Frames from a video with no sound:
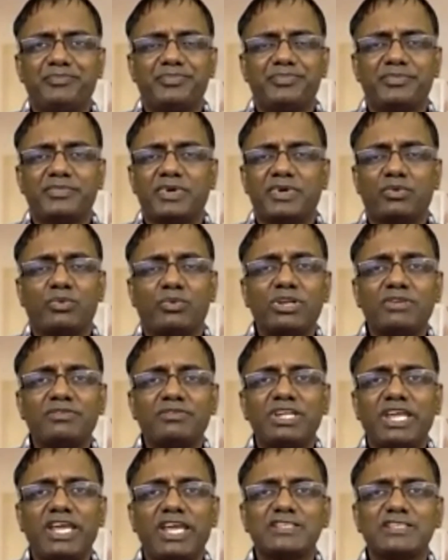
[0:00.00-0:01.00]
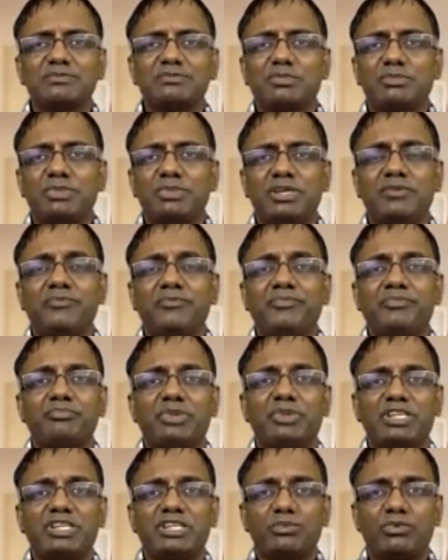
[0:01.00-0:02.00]
whatever the case may be,
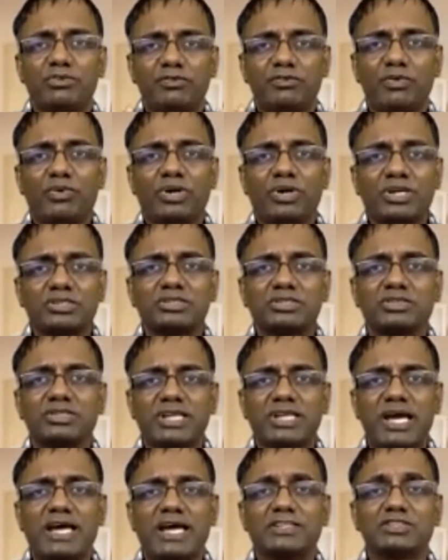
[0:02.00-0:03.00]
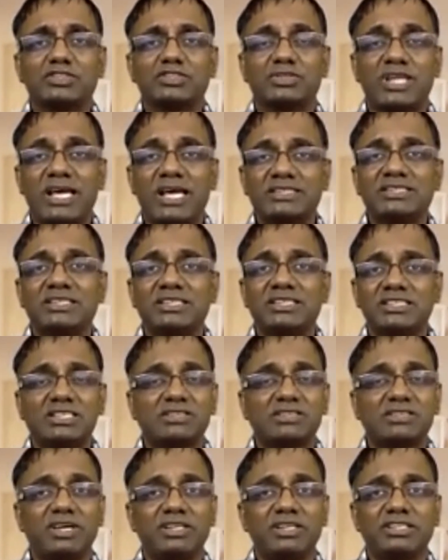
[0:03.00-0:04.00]
but they will focus on that. So that's a
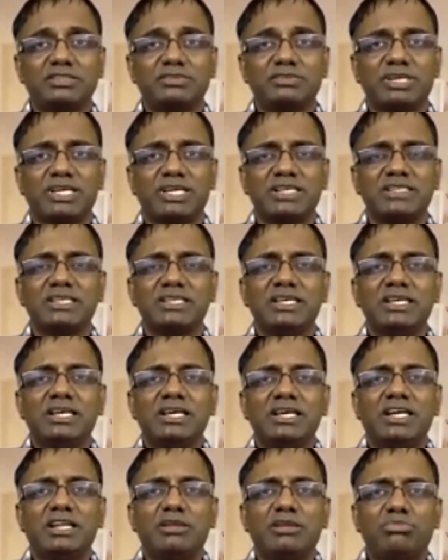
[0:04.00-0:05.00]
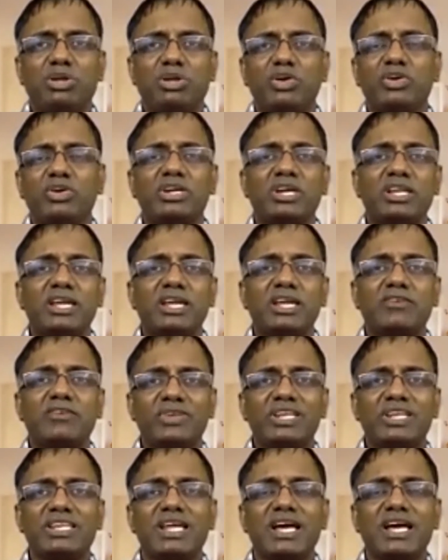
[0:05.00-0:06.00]
disadvantage, because an employer cannot
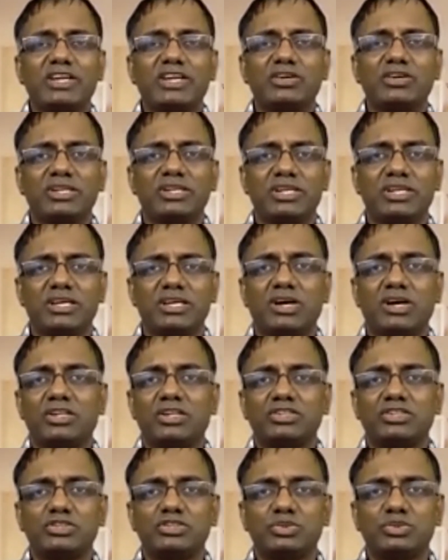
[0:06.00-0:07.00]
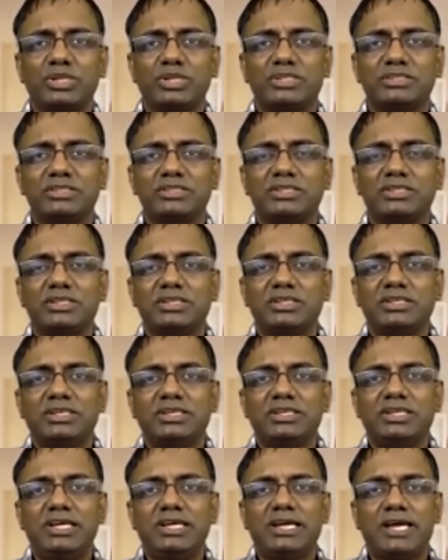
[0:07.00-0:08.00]
rely on a college student,
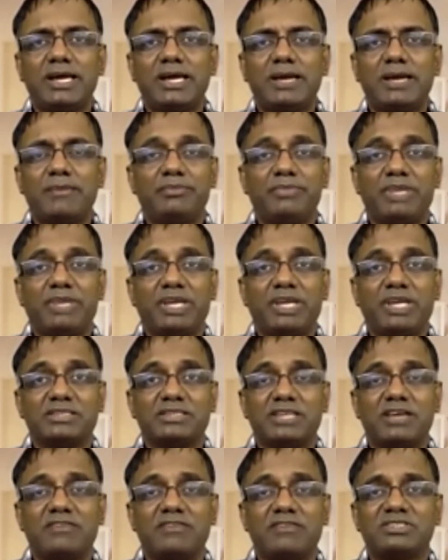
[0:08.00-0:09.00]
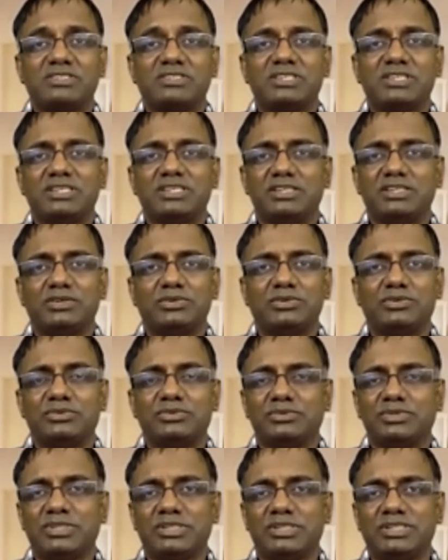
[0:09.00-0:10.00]
because obviously
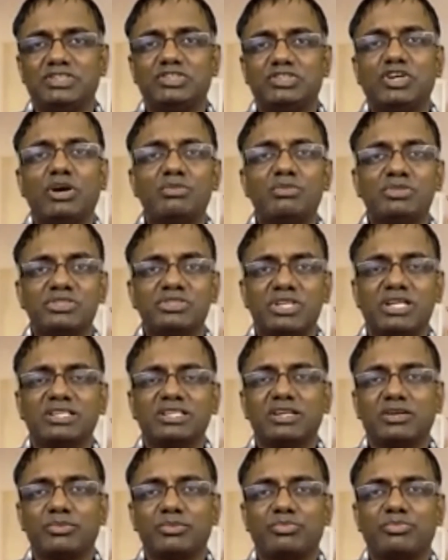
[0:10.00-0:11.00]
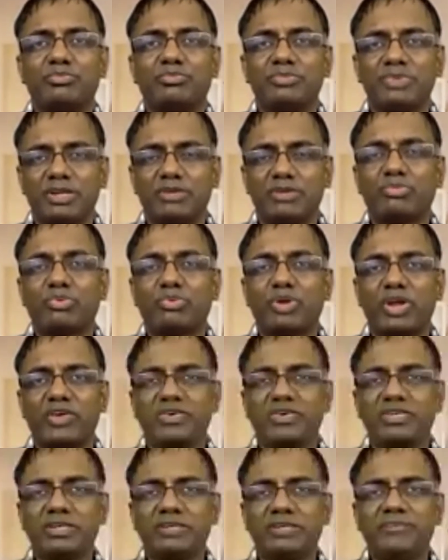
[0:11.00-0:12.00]
the job is not their
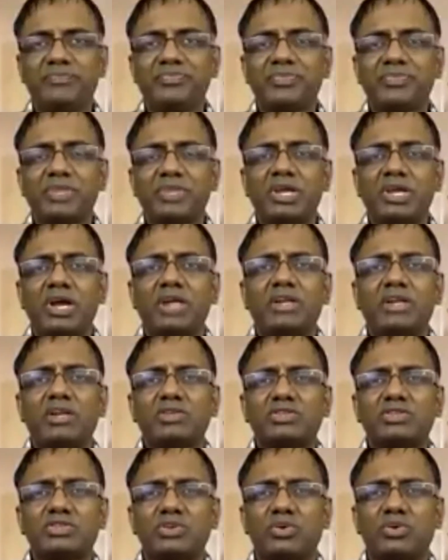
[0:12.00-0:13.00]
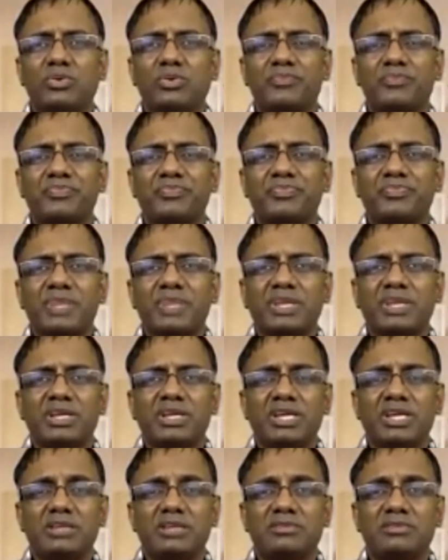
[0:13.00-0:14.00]
priority. And also, it